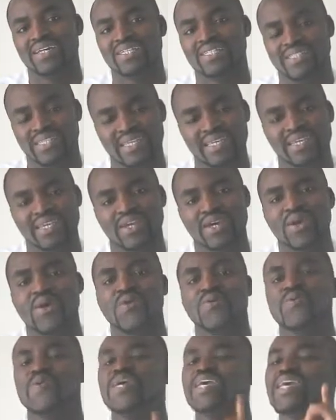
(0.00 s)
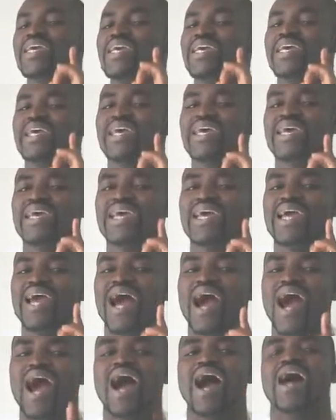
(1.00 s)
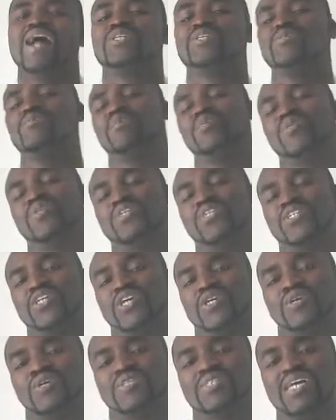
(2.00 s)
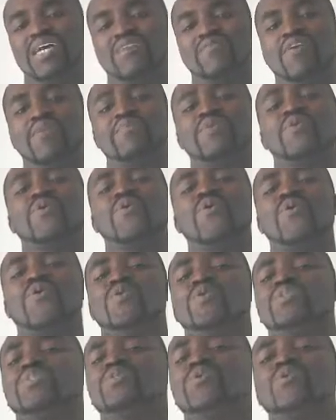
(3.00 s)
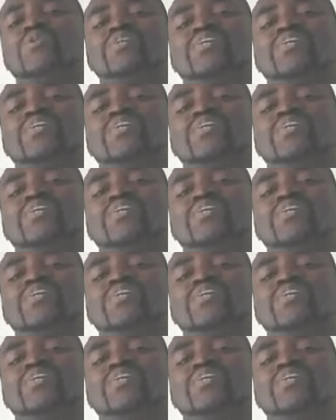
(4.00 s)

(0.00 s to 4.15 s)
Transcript: See, we are to build the church on sacrifice because